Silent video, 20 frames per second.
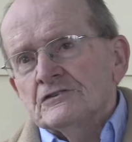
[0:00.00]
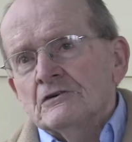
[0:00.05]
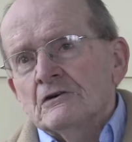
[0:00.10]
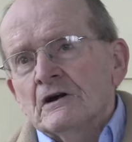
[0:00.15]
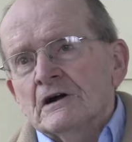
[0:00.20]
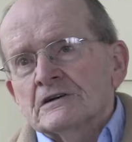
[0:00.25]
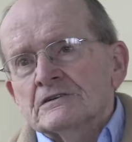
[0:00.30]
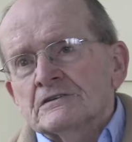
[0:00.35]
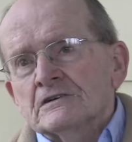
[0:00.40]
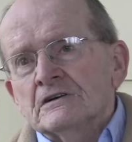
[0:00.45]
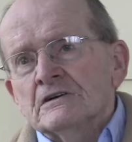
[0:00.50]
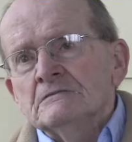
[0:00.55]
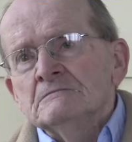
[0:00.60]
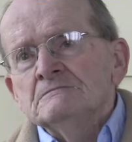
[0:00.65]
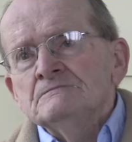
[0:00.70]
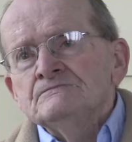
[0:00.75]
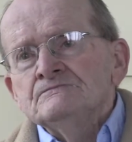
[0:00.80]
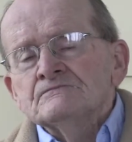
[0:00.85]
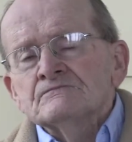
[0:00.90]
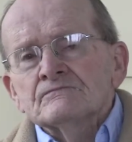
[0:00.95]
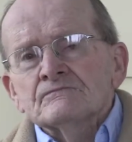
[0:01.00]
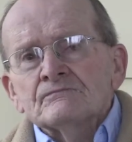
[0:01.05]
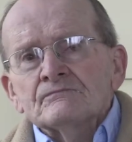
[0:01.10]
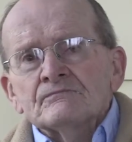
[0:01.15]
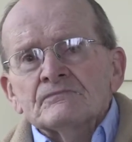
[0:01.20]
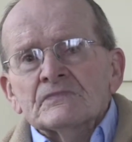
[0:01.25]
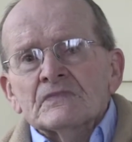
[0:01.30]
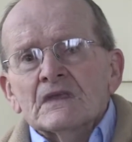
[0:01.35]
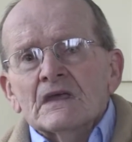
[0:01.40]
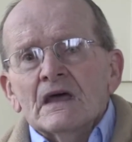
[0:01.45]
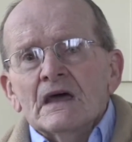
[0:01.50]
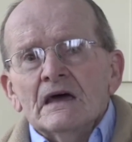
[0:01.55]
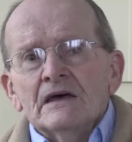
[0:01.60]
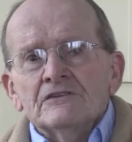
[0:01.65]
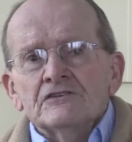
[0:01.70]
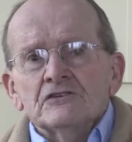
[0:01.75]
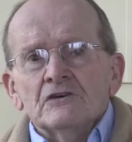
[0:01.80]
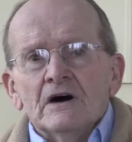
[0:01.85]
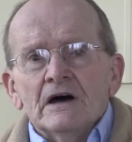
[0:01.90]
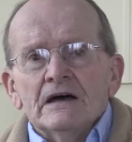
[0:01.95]
director.
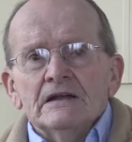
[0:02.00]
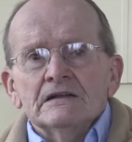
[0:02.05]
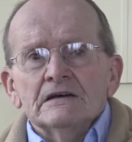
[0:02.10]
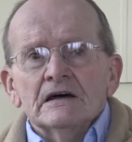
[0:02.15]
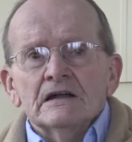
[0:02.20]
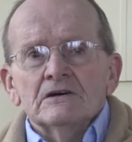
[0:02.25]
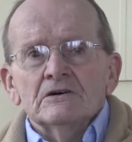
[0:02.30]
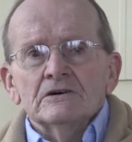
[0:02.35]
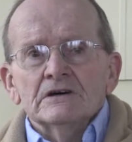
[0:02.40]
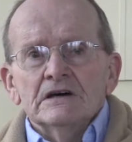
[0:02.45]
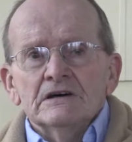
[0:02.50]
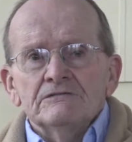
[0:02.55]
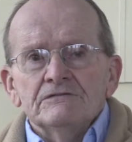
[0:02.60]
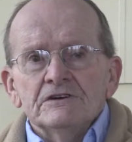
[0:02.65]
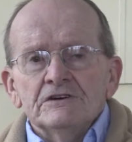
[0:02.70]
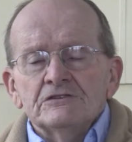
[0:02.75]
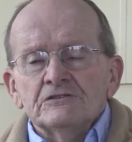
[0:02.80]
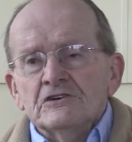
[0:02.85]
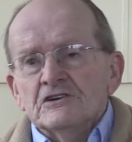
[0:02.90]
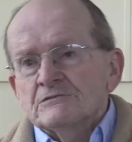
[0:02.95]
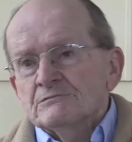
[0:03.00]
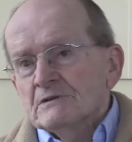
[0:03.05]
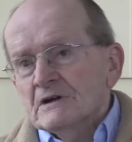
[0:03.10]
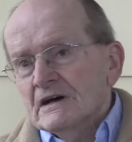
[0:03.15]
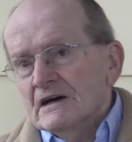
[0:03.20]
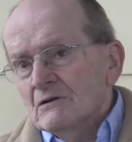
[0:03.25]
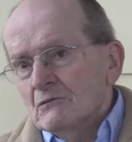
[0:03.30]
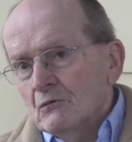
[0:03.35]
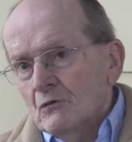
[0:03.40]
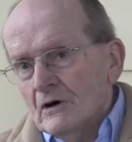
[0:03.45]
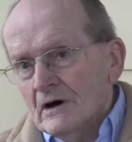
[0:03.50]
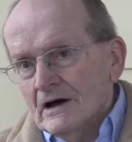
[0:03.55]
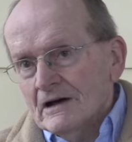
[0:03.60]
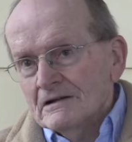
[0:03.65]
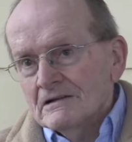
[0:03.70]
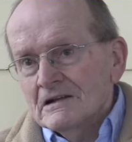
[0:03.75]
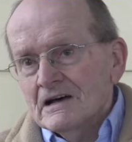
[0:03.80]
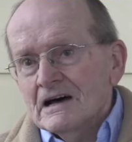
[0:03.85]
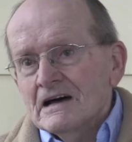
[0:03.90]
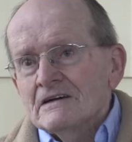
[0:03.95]
And so I not only had fisheries, but I had
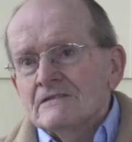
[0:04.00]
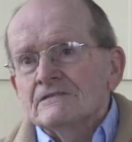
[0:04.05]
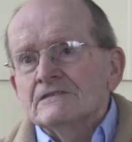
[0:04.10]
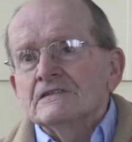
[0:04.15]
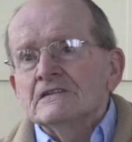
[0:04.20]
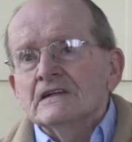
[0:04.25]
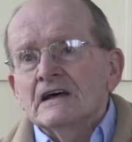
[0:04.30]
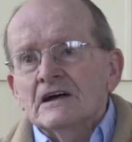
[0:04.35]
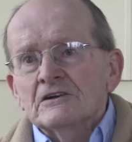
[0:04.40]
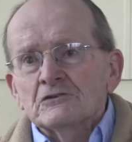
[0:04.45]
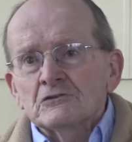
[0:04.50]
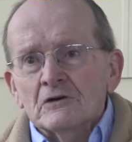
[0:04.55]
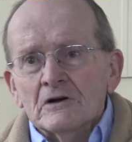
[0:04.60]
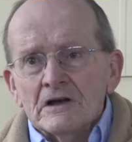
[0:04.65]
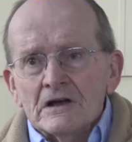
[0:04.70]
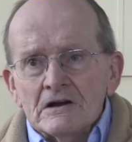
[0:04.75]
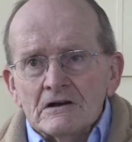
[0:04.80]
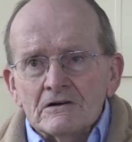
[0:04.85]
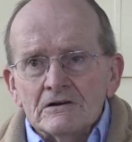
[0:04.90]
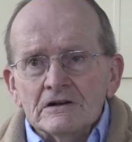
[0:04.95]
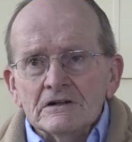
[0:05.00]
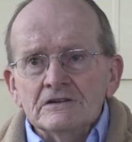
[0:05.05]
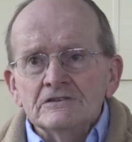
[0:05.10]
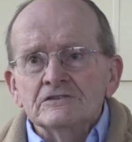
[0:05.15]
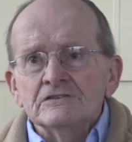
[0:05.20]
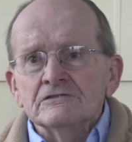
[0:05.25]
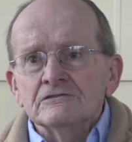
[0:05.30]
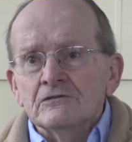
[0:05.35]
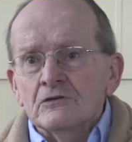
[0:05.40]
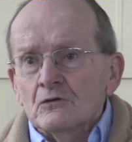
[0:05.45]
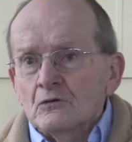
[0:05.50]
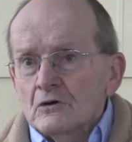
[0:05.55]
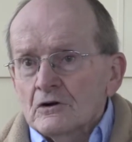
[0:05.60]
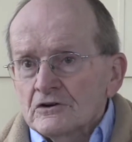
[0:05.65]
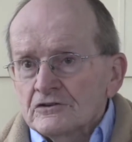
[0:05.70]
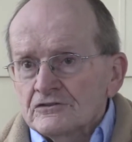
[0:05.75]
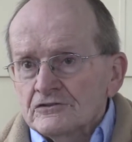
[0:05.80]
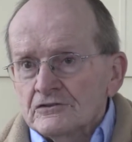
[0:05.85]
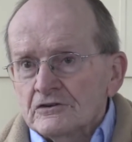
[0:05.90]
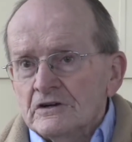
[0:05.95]
wildlife and natural heritage and
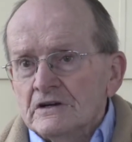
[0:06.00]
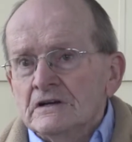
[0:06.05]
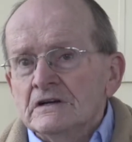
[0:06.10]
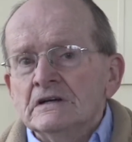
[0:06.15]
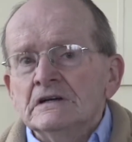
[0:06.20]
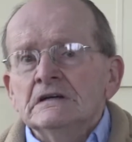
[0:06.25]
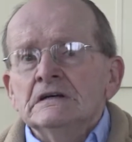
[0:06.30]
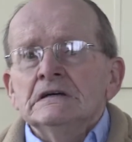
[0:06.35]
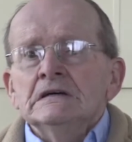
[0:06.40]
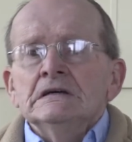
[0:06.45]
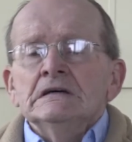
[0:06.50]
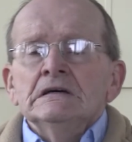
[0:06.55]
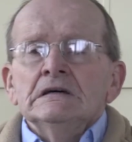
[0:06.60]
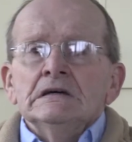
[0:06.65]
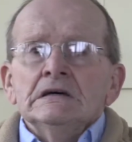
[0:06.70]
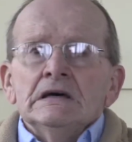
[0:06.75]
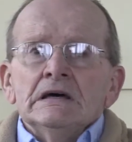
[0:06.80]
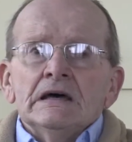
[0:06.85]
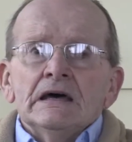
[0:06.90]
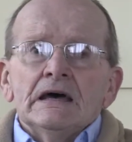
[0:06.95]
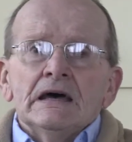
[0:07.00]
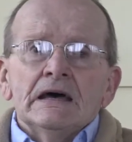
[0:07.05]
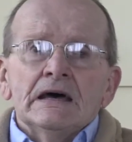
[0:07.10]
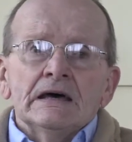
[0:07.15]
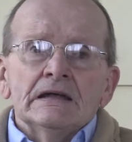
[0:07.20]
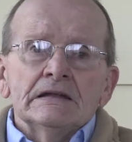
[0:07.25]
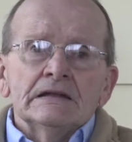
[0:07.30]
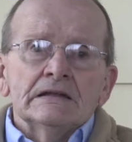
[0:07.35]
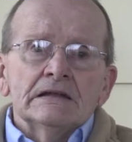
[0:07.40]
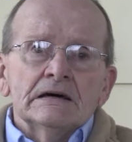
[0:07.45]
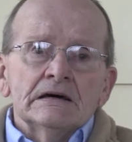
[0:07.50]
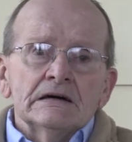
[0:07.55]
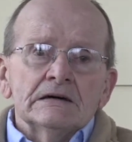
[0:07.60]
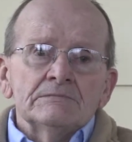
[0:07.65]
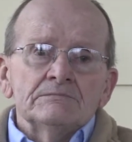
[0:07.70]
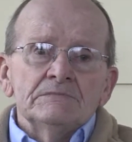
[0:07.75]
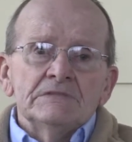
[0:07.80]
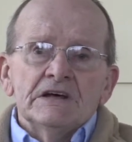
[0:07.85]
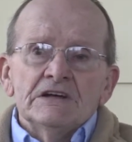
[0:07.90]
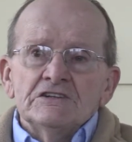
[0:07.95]
forestry and
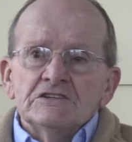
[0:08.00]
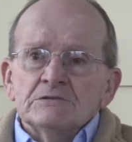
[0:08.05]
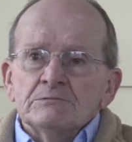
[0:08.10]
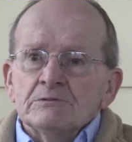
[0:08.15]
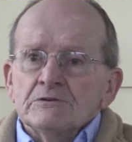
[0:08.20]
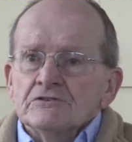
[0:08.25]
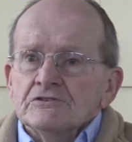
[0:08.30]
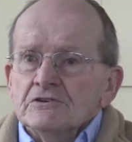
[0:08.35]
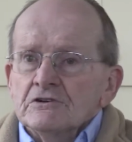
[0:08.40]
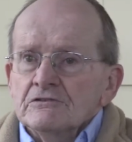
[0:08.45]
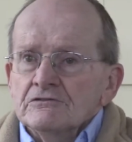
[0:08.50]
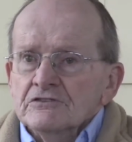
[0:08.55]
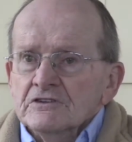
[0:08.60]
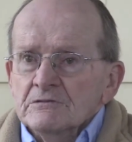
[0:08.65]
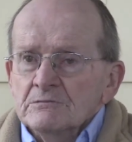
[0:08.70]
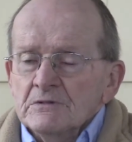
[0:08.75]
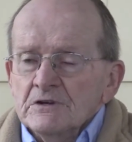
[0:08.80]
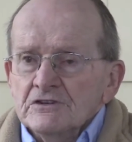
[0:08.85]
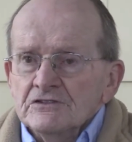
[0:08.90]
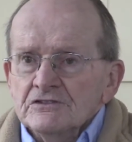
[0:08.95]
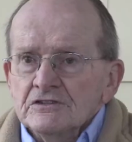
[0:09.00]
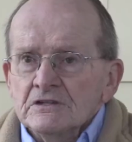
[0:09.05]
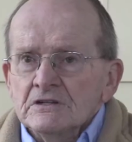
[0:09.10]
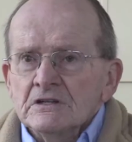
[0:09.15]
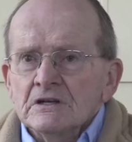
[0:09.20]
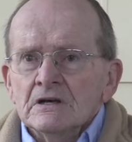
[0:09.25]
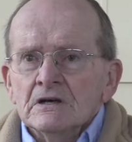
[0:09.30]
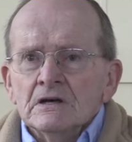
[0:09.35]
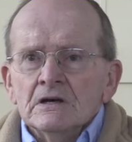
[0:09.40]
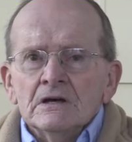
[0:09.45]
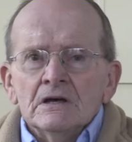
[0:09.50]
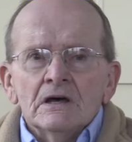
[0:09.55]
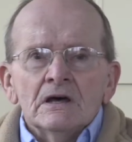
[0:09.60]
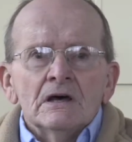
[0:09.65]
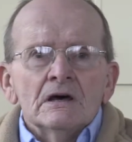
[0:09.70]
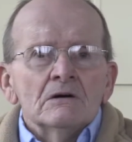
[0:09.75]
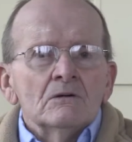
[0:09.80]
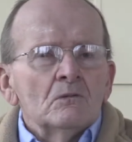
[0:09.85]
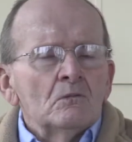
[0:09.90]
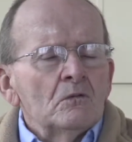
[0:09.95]
Nature Preserves Commission.
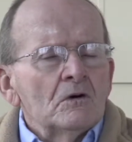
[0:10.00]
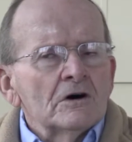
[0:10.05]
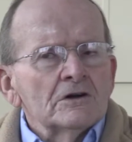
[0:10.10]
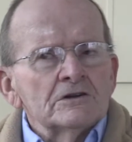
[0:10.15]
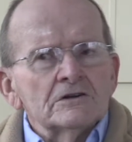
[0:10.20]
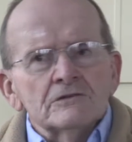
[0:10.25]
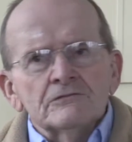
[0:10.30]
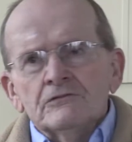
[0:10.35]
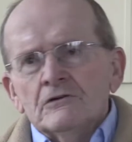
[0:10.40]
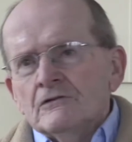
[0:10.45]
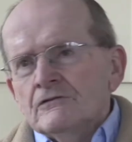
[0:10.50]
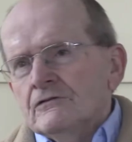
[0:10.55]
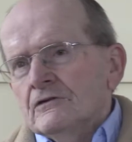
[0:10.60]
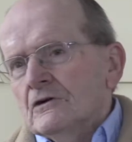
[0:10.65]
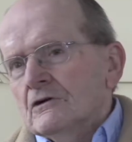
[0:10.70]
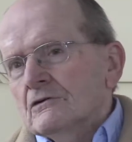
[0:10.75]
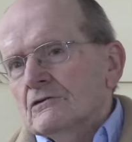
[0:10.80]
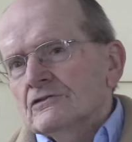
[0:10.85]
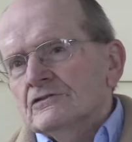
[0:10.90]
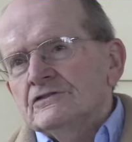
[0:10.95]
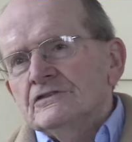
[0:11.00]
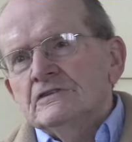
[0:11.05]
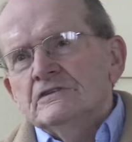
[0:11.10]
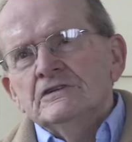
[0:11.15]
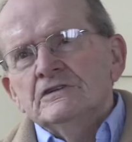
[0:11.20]
Wonderful folks,